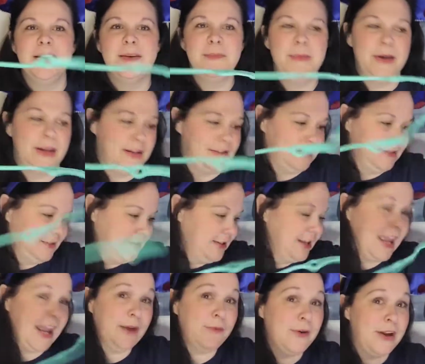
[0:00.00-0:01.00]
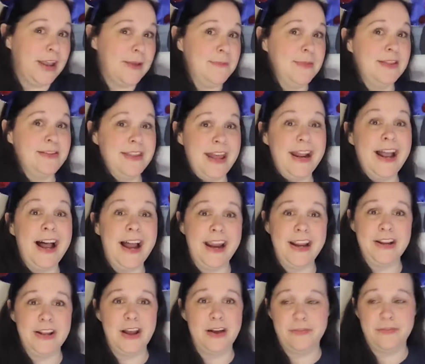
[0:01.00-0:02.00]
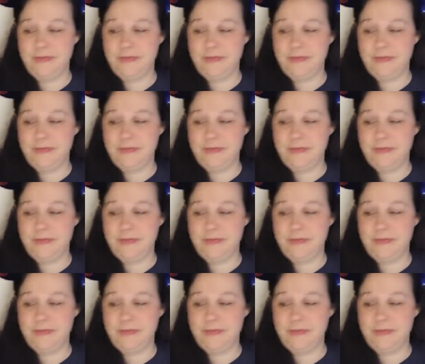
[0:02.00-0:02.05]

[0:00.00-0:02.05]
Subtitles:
but can't recommend that highly